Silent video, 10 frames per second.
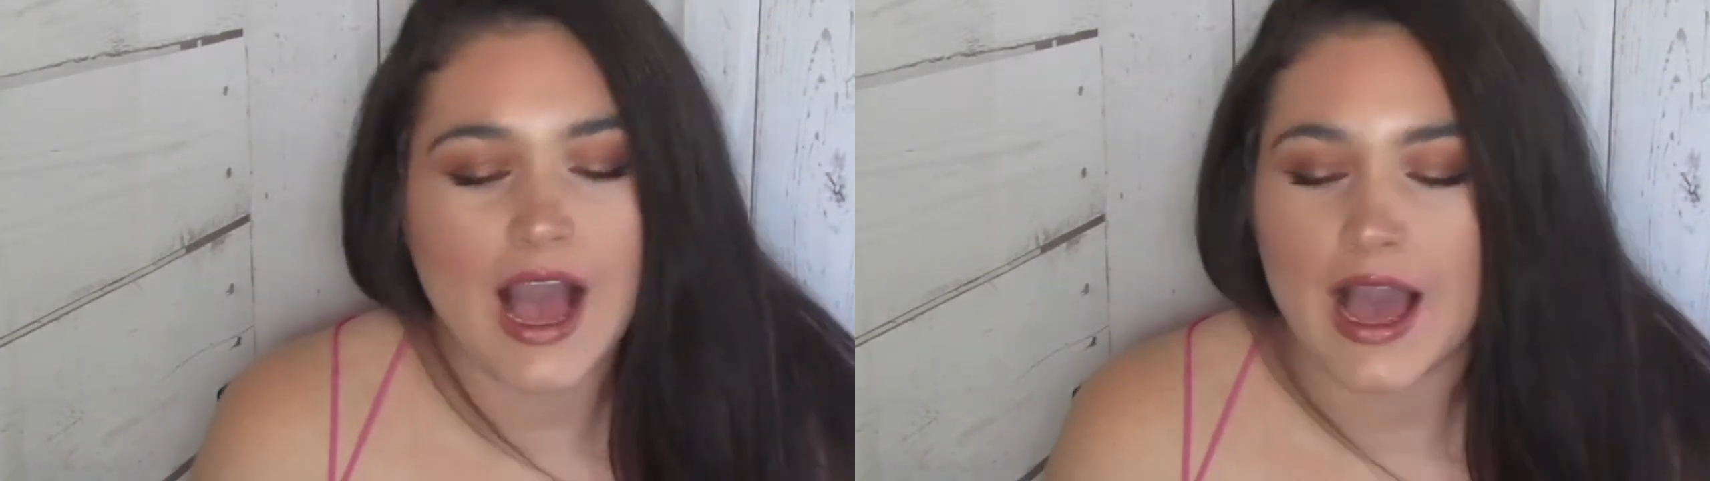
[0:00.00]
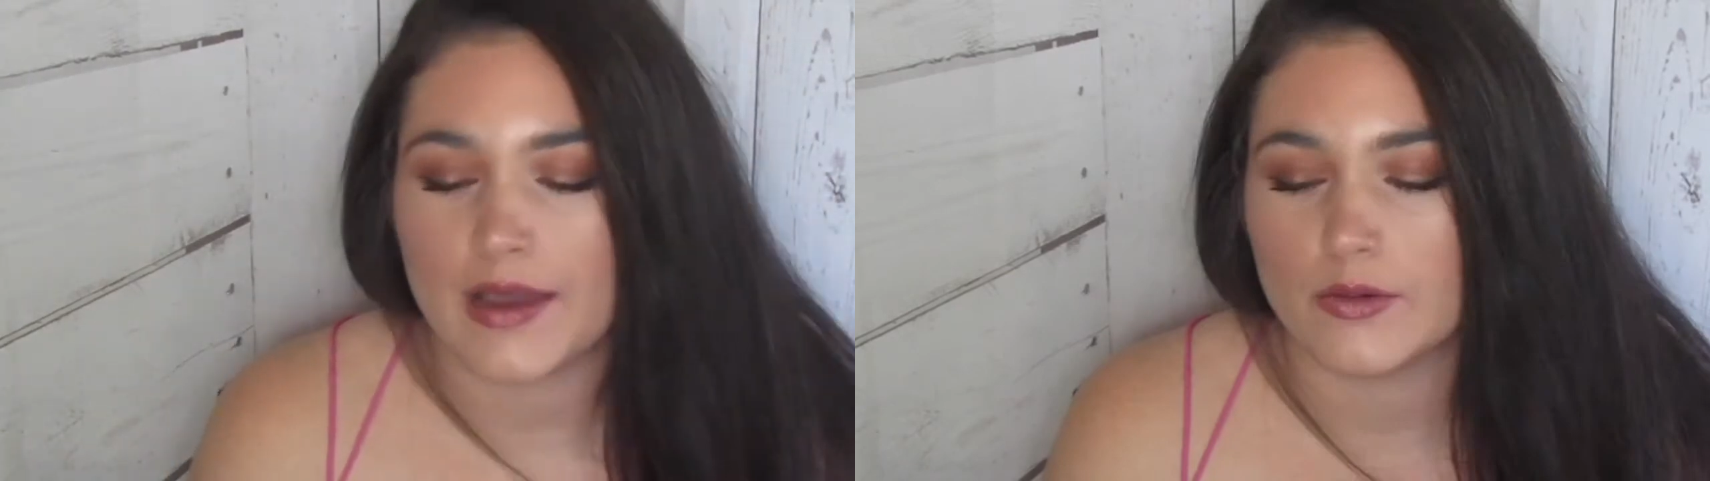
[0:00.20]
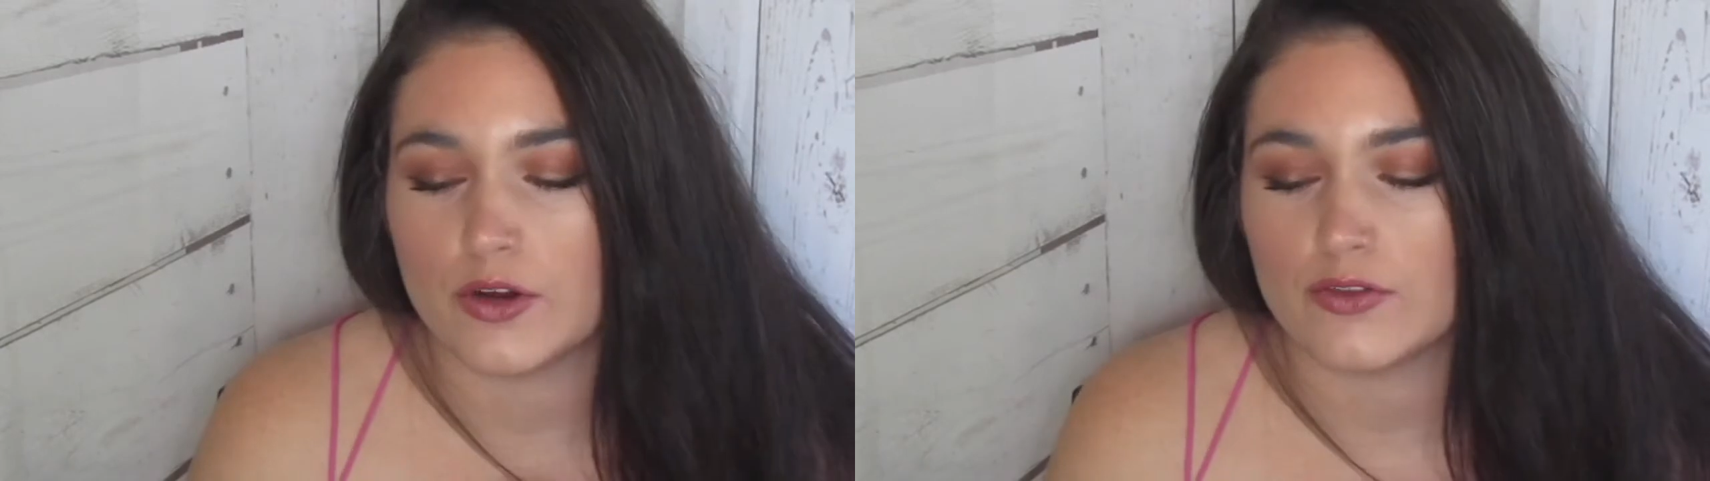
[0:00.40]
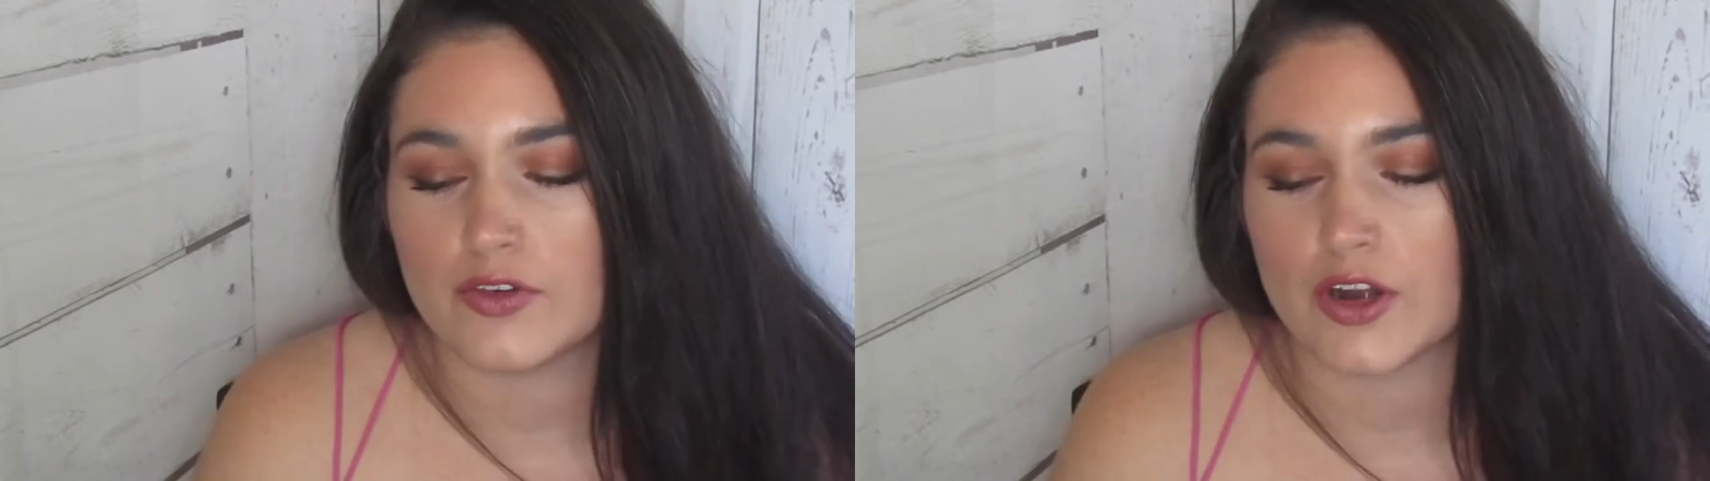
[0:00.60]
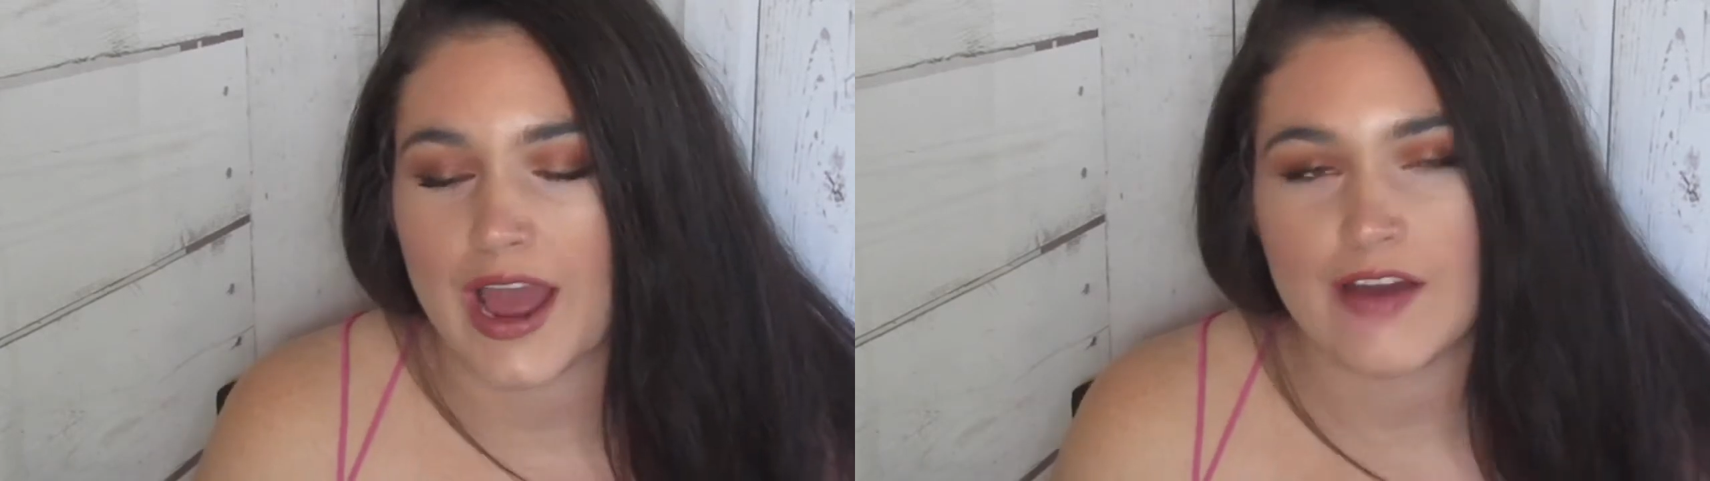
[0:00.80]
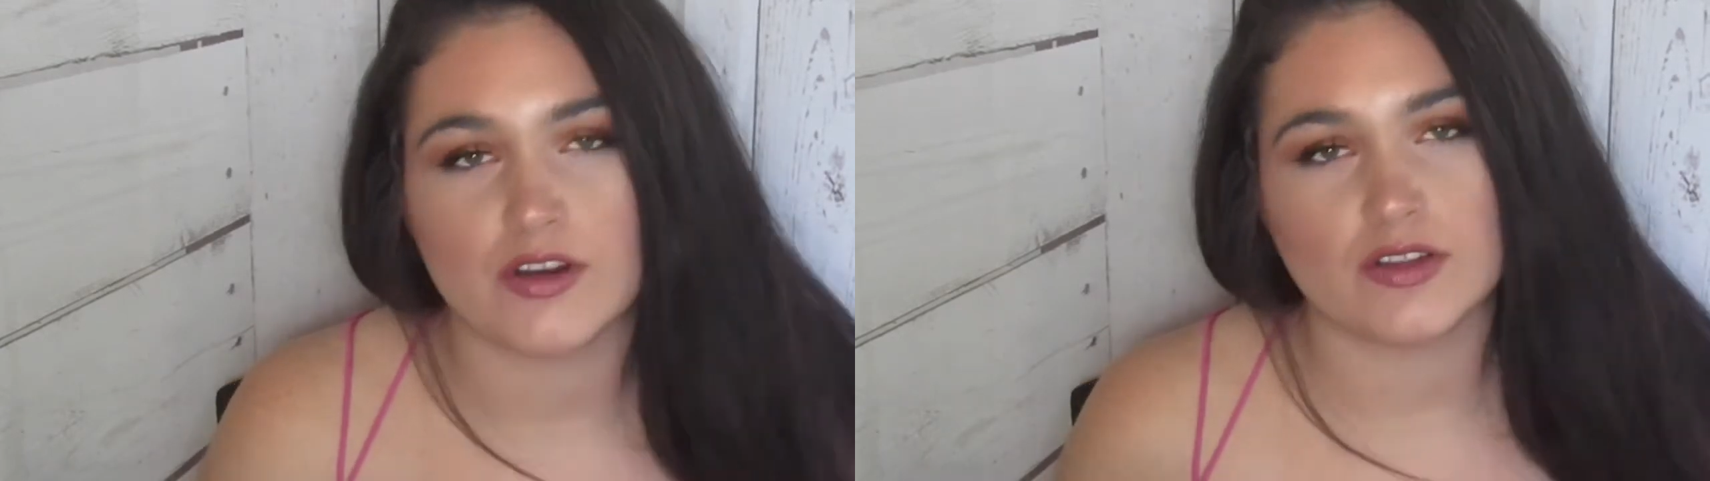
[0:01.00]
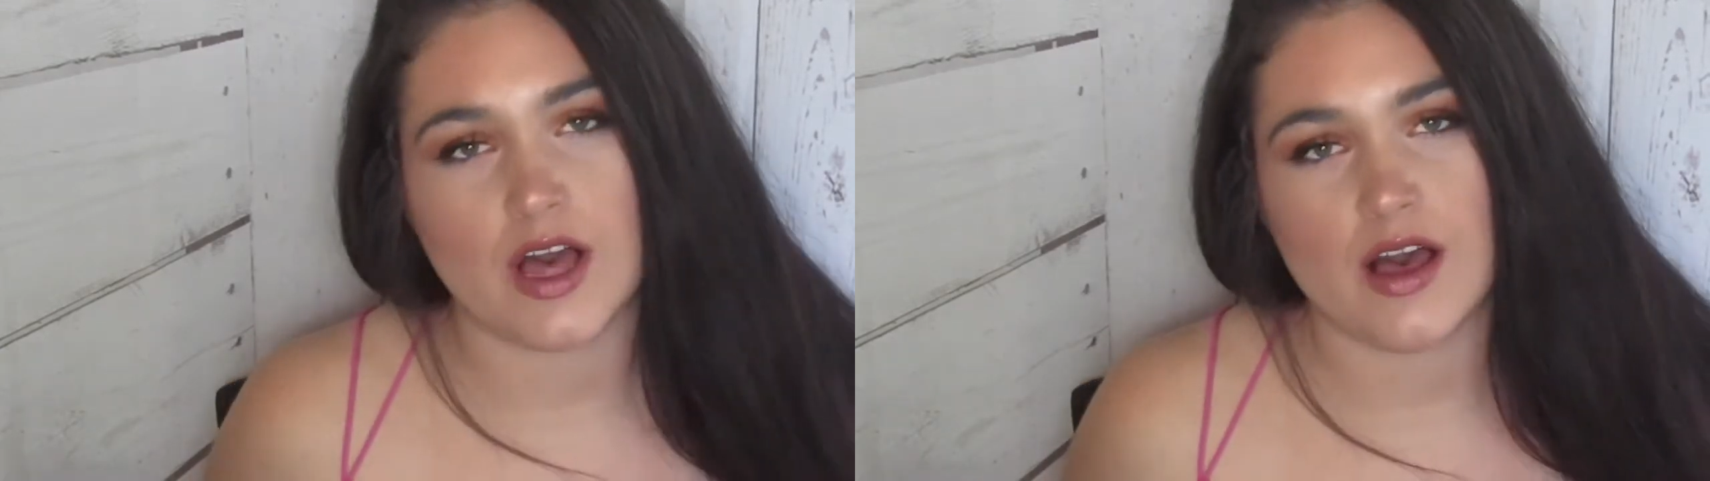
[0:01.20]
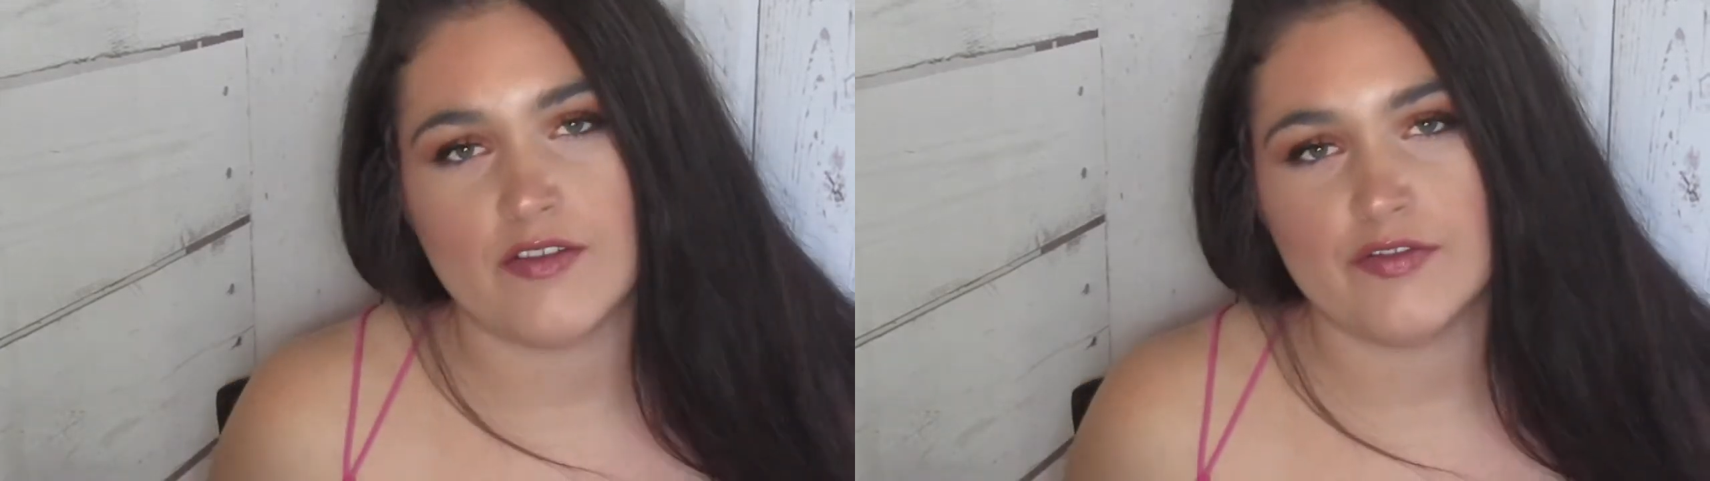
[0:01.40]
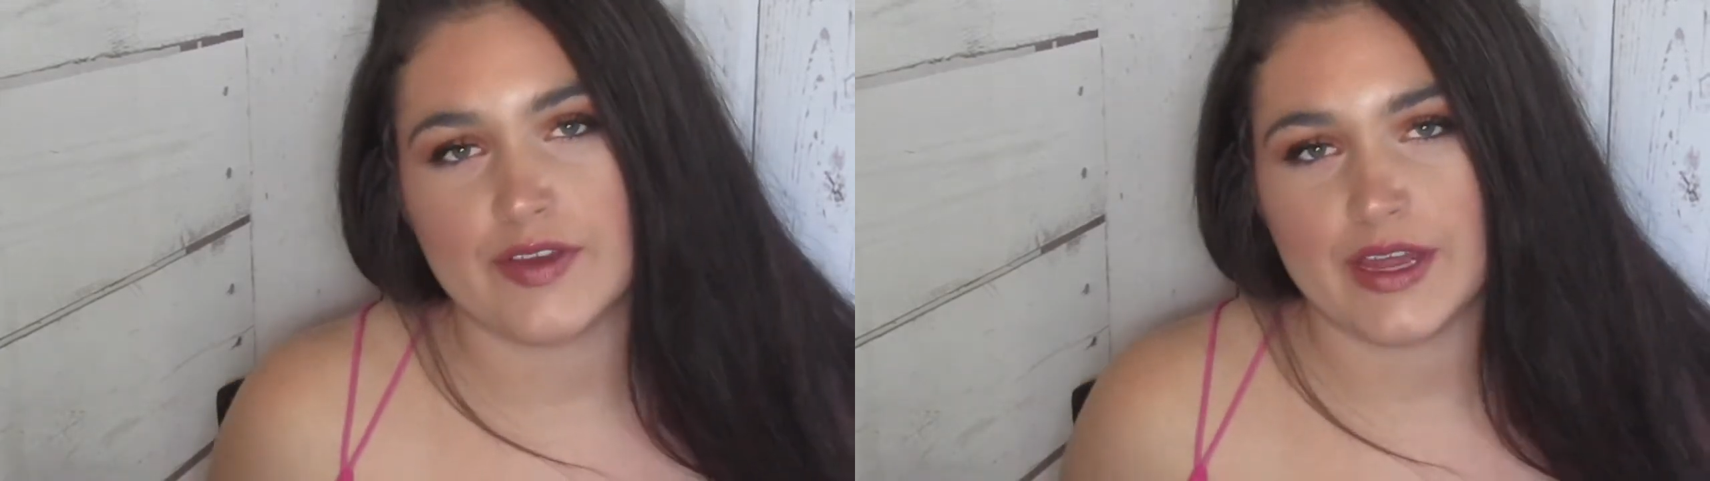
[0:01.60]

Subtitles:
I will forever love